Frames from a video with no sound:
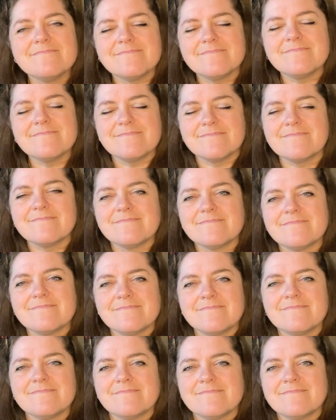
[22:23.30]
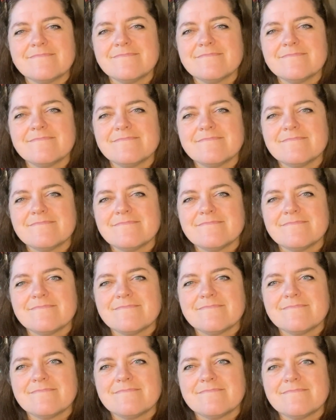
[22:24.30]

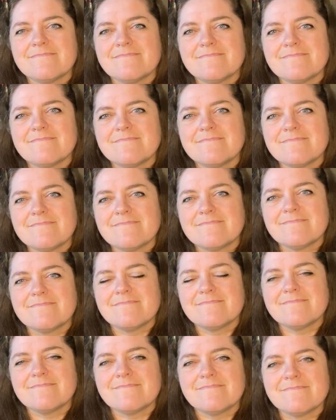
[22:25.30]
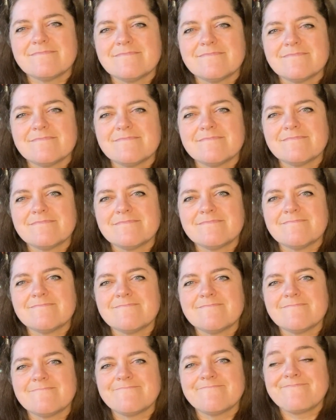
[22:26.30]

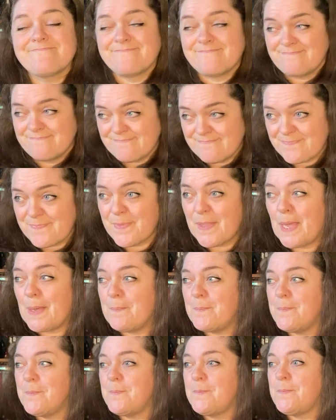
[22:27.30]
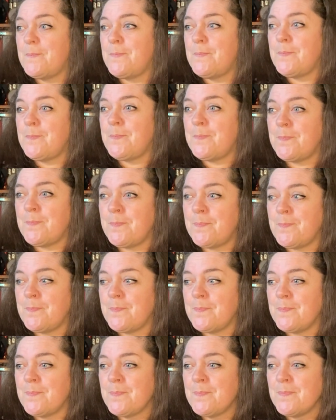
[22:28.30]

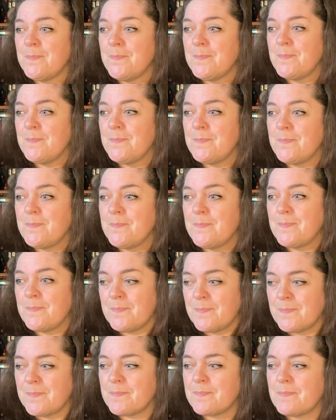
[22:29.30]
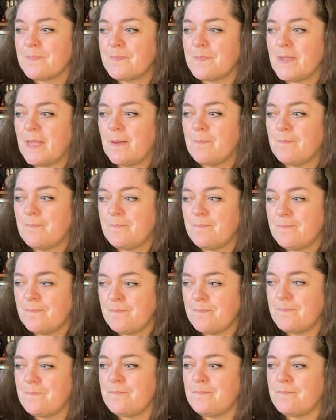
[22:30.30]
No words are spoken by the person on screen.